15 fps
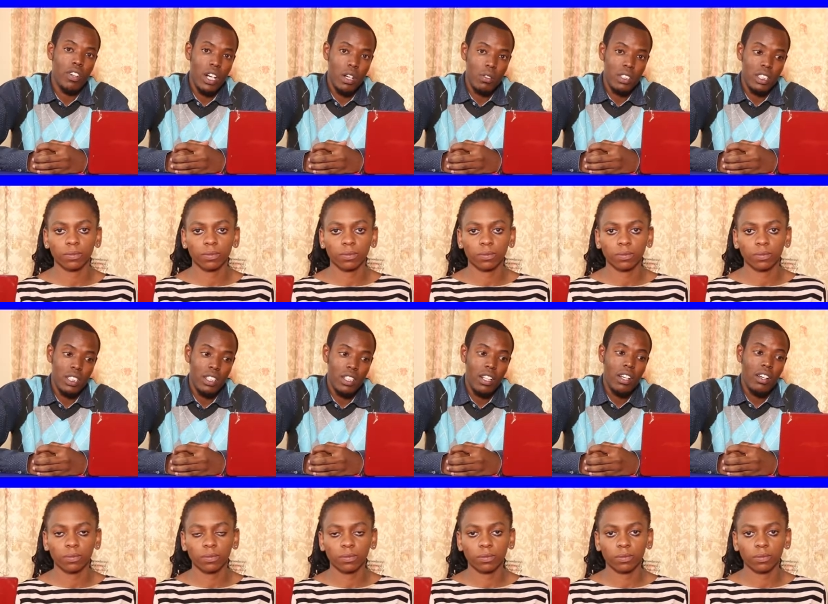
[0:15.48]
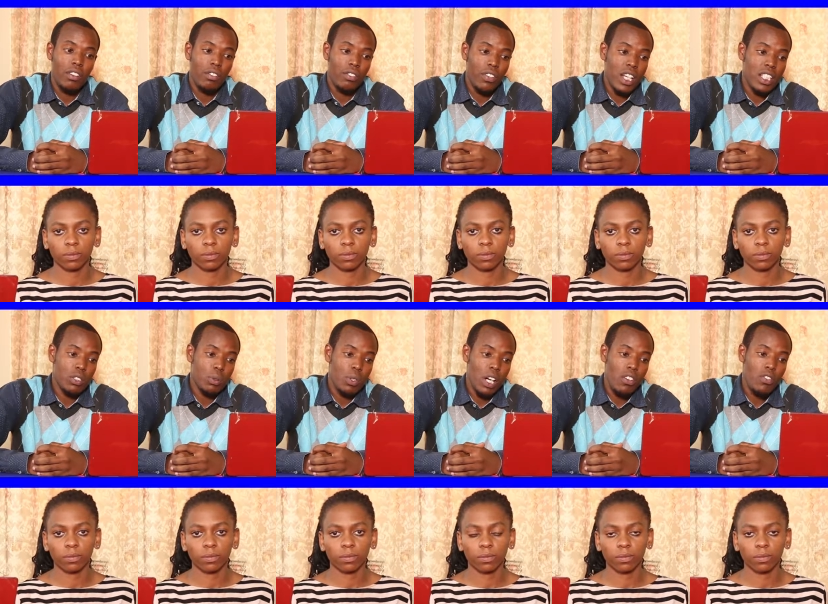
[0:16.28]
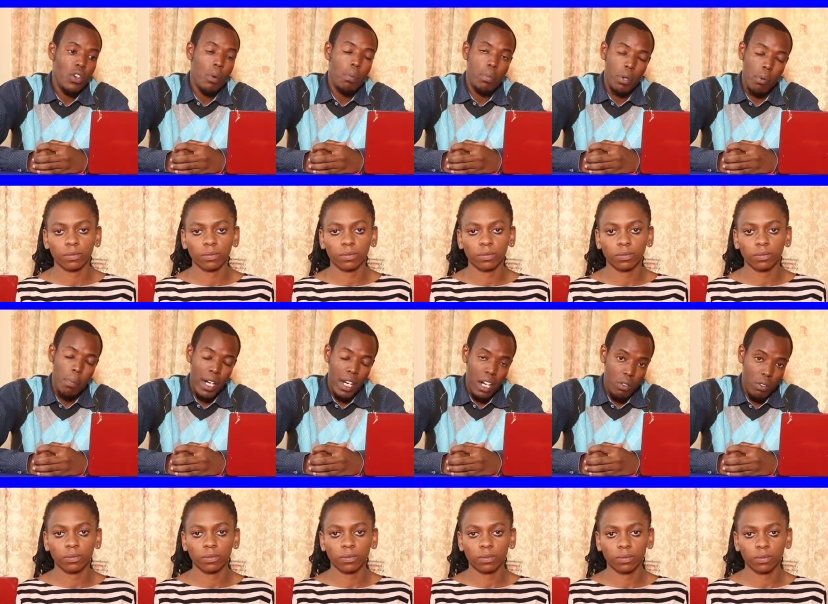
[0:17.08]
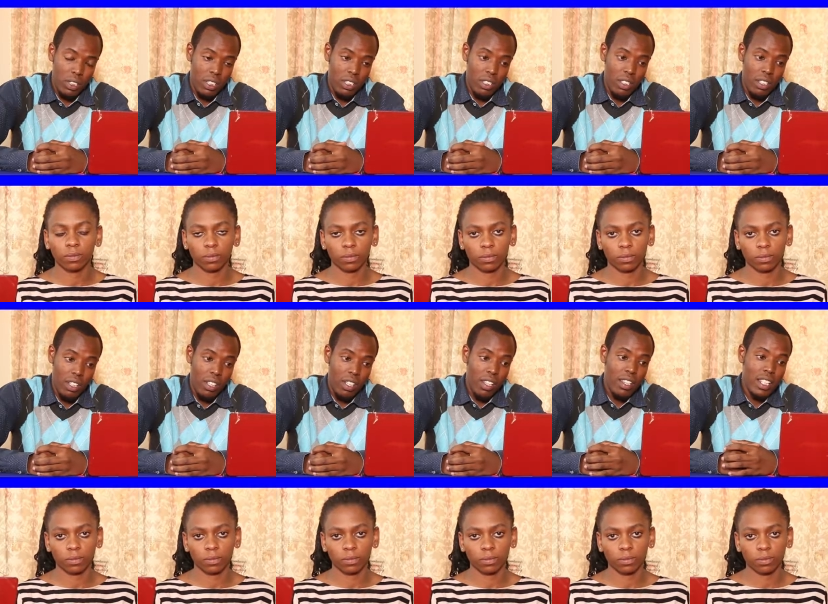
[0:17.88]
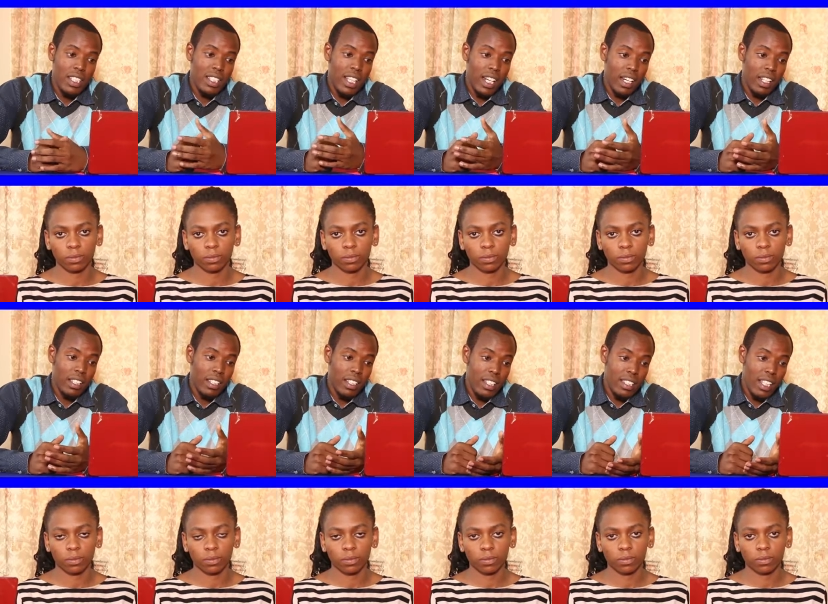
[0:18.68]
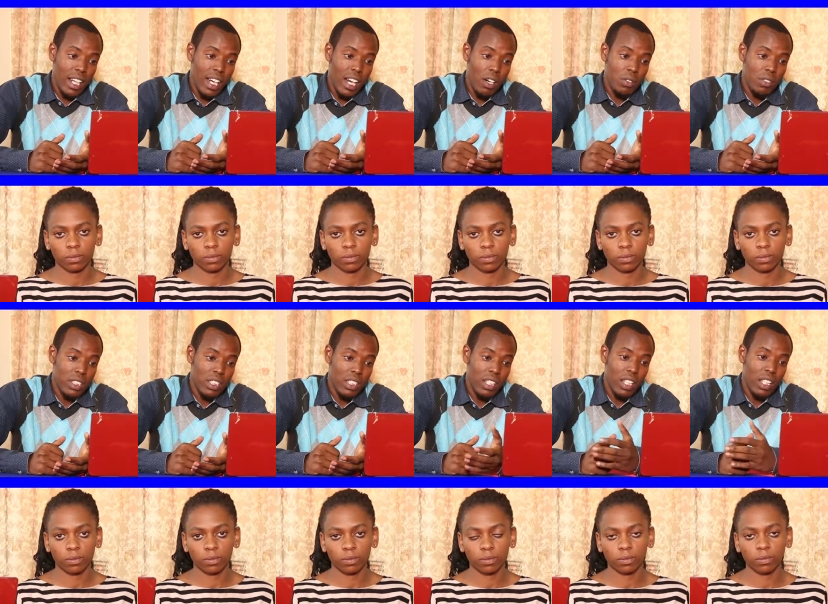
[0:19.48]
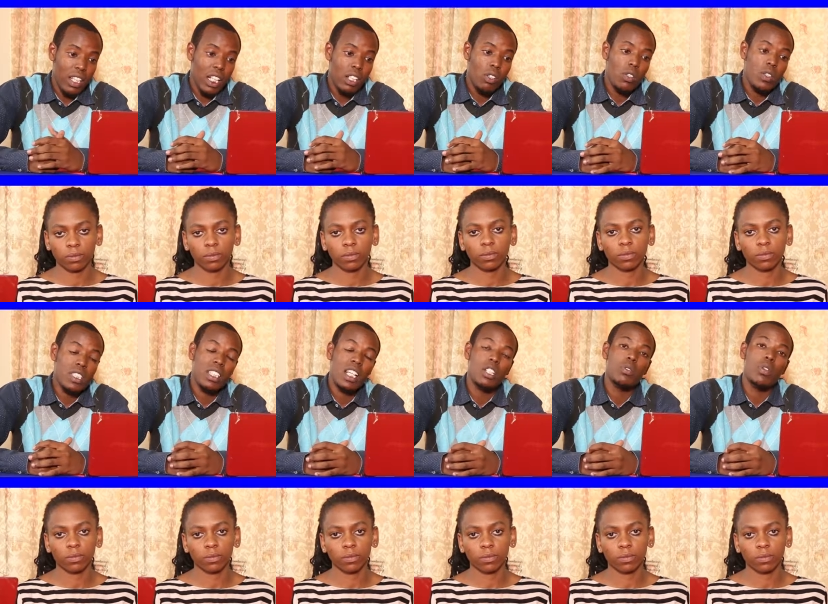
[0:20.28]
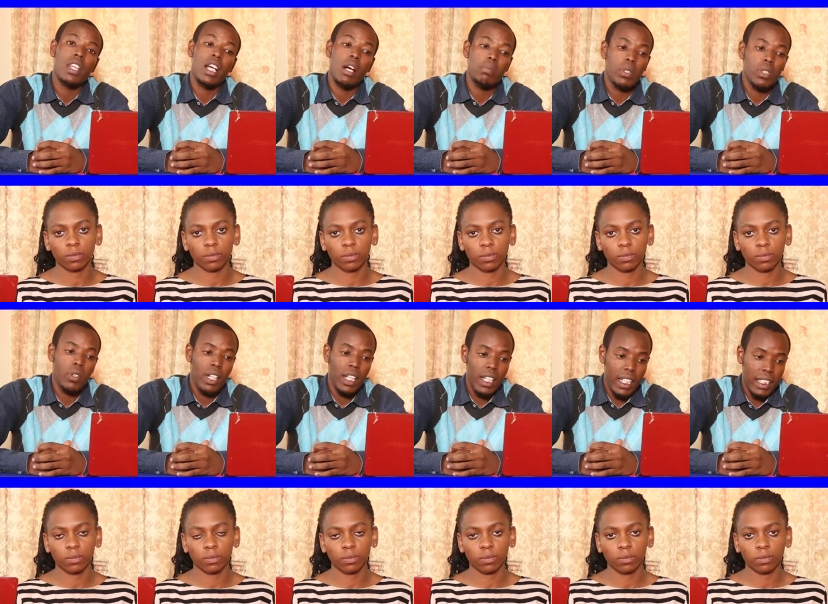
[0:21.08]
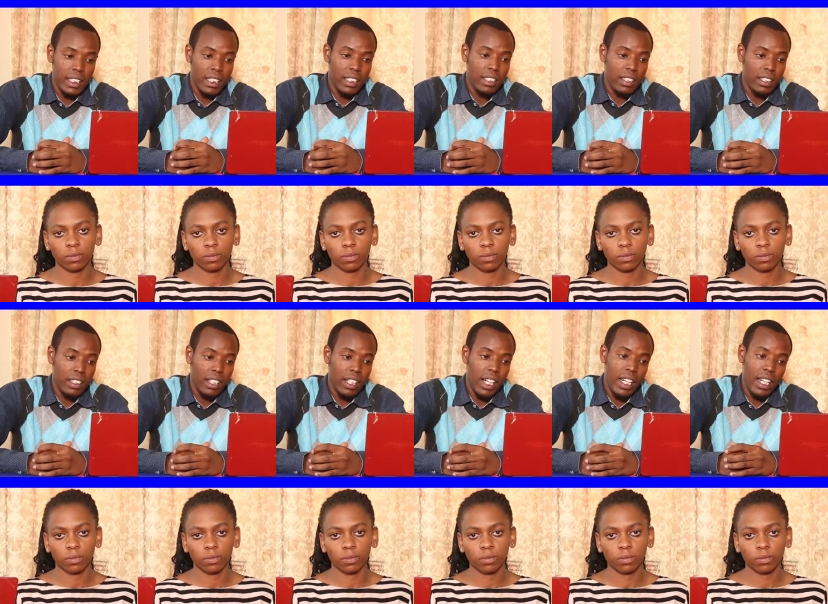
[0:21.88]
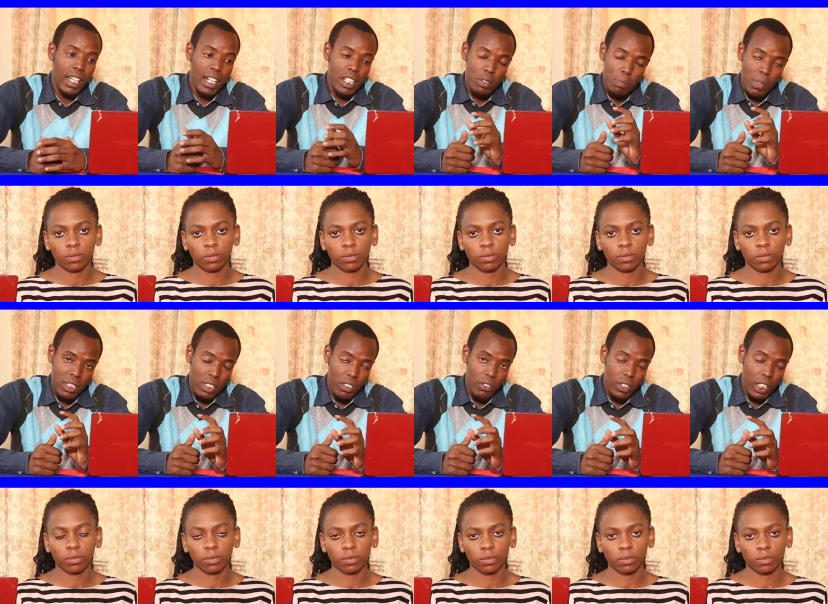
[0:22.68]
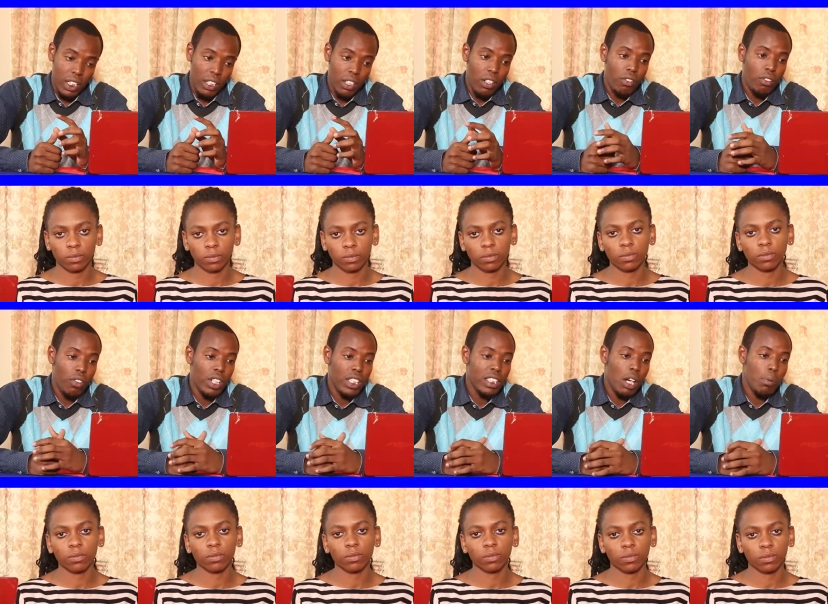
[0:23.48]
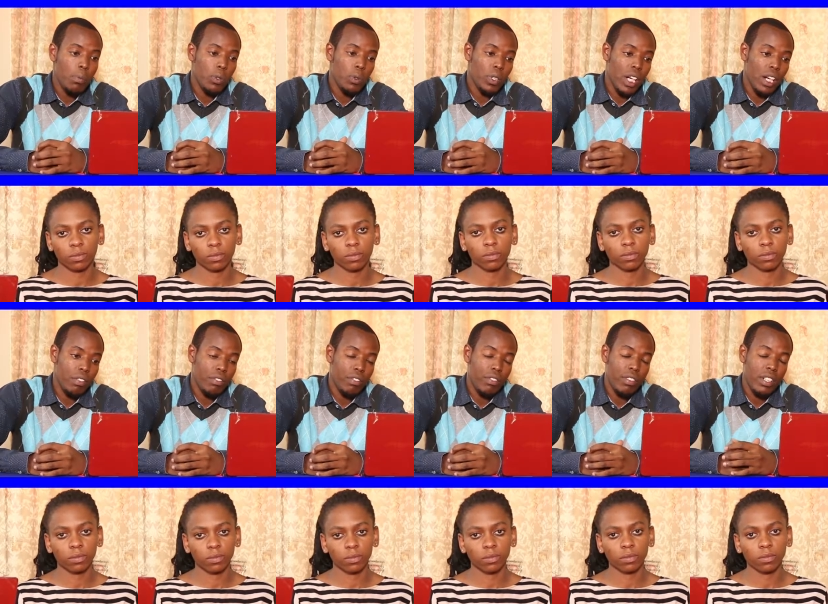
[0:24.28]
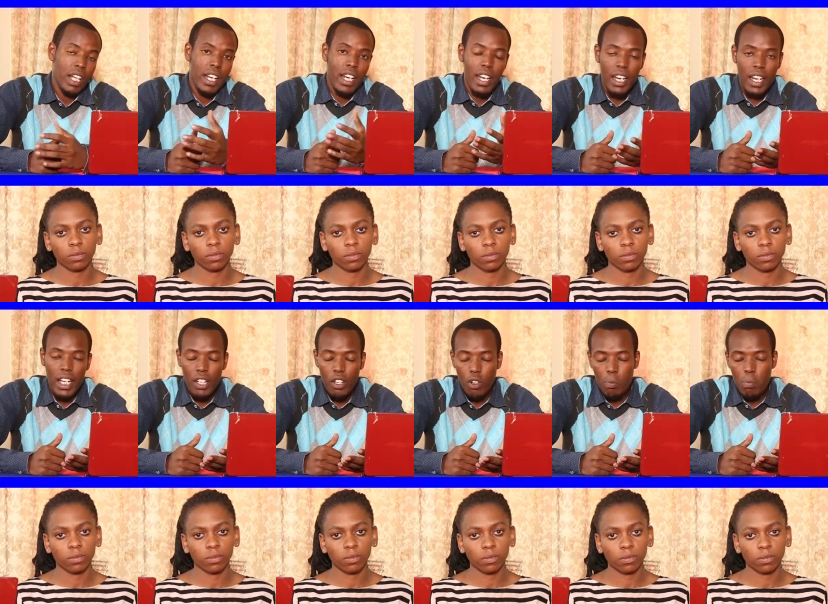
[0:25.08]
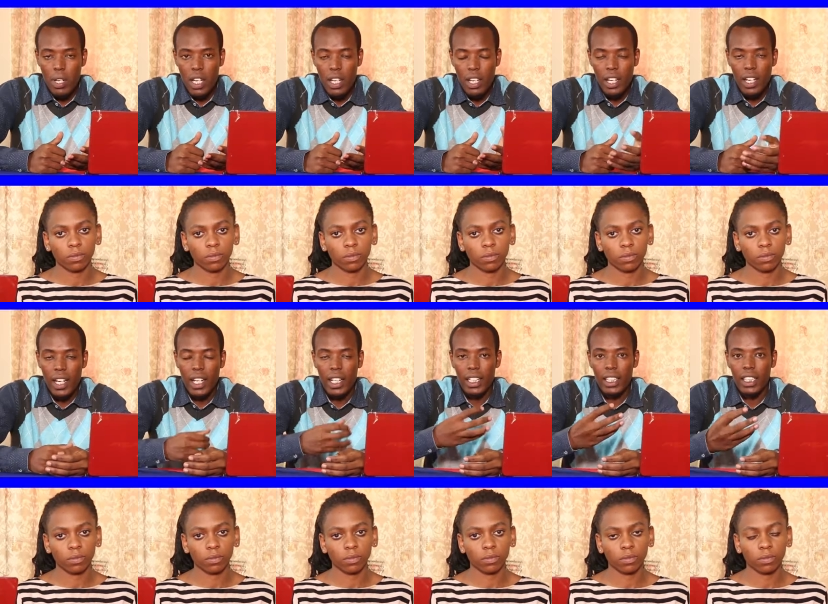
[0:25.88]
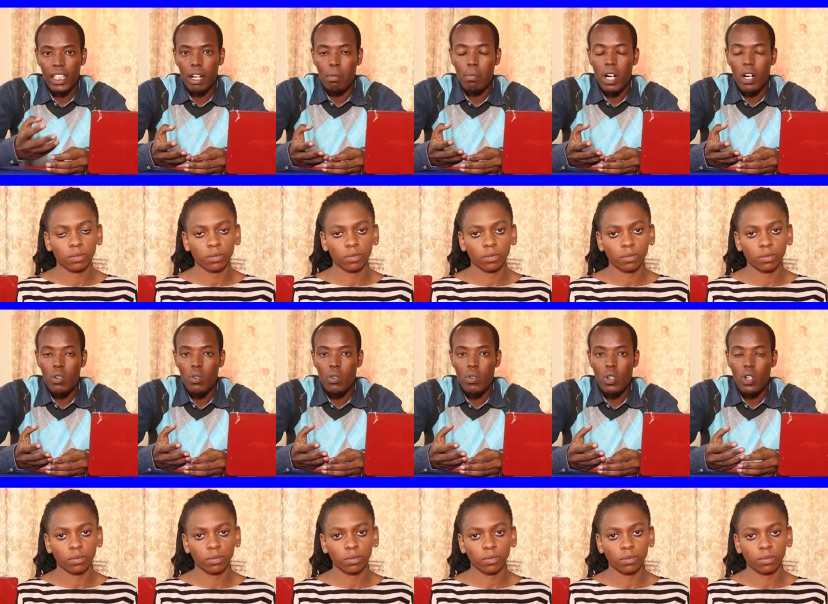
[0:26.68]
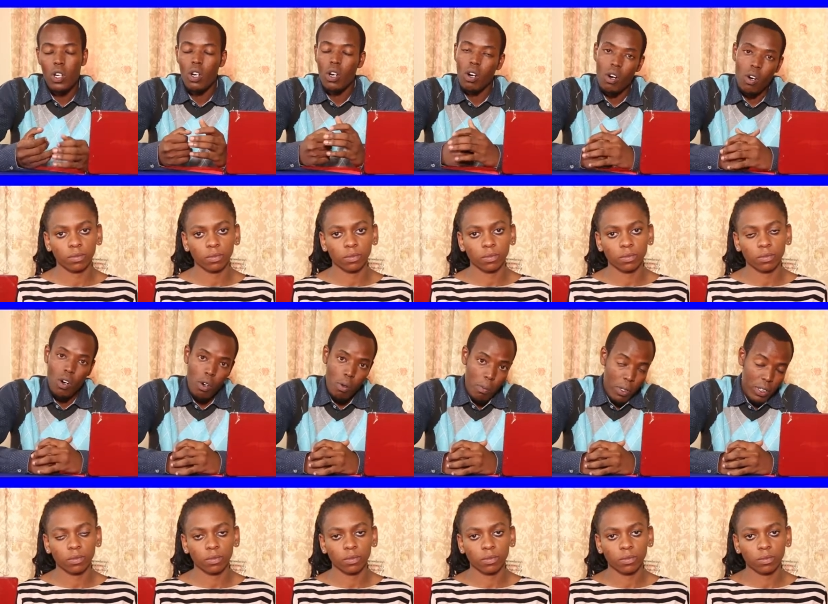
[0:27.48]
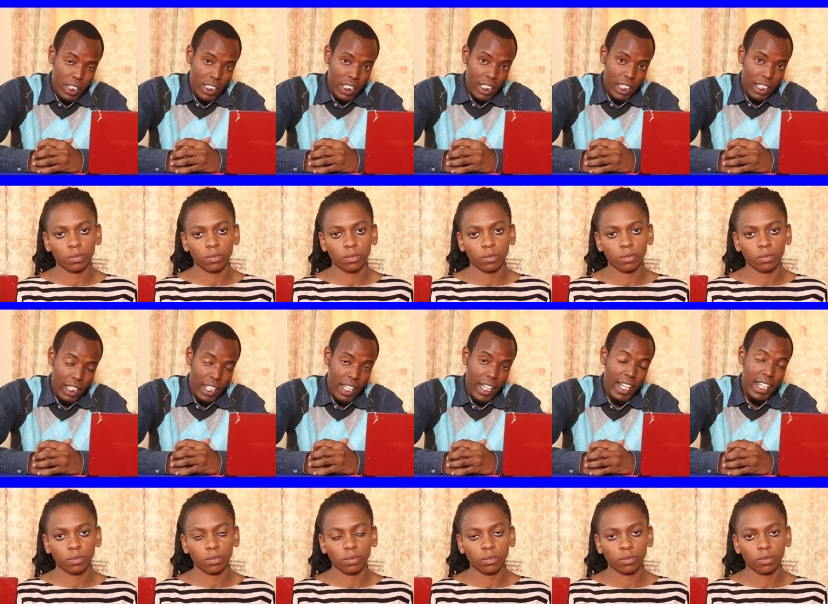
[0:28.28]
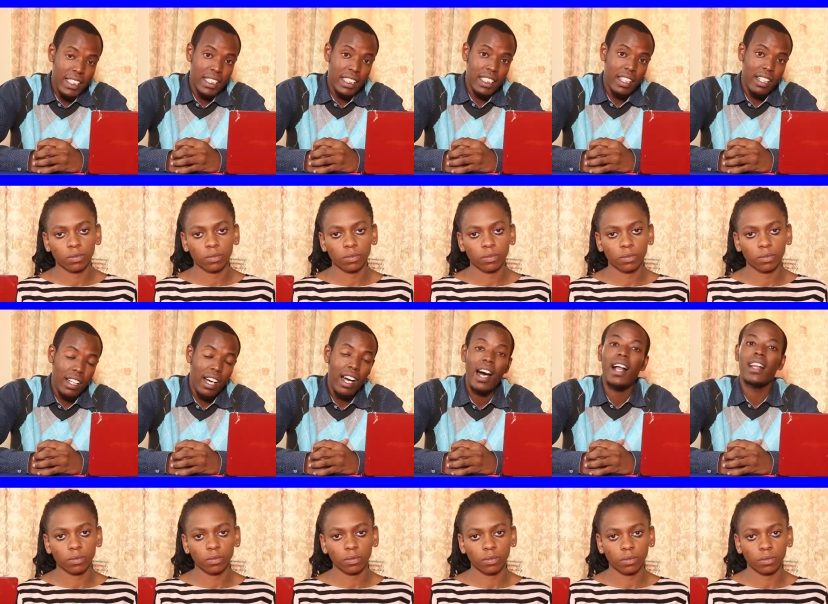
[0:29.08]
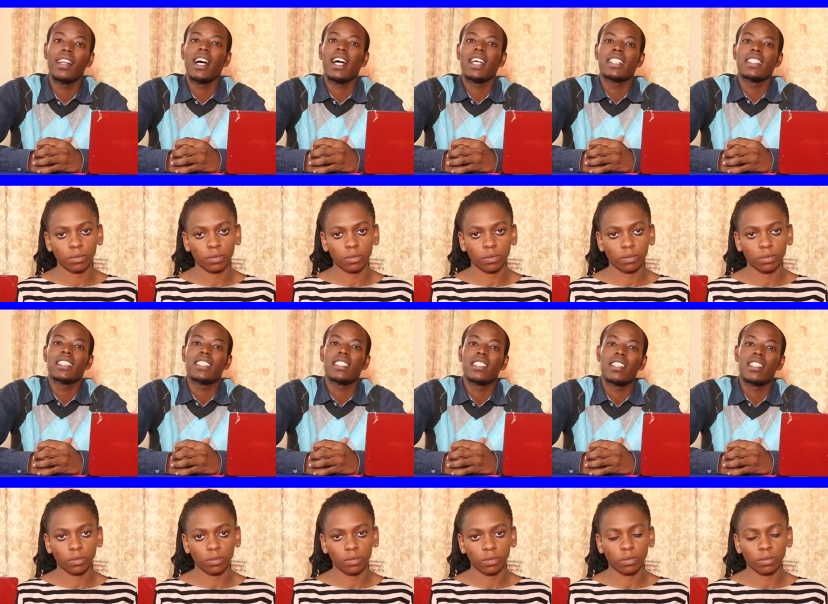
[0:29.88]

Speaker 1: nouns. First, we have proper nouns. These are, these are nouns that always start with capital letters and are specific. For example, we have Nairobi, Kamau, Omondi, and Alliance.